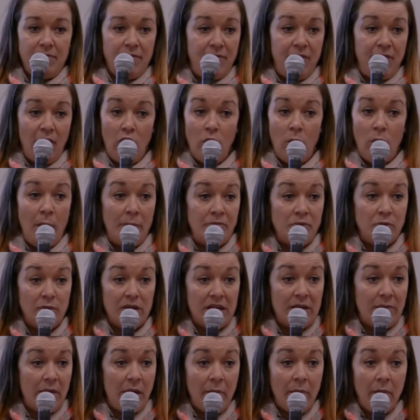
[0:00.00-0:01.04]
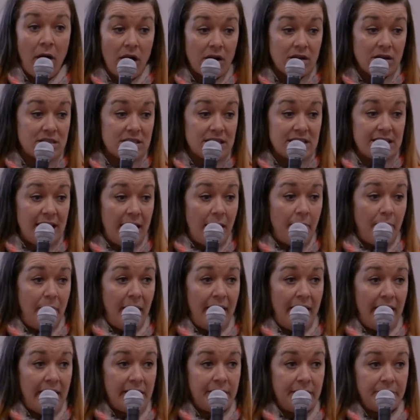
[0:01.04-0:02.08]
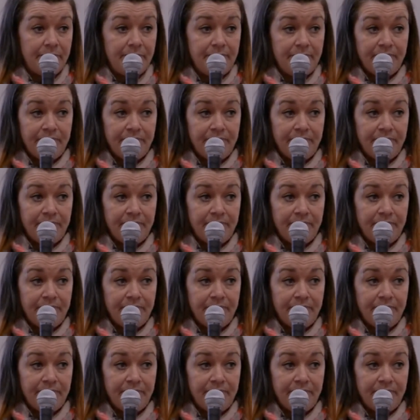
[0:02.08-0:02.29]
follow-up to an email marketing campaign,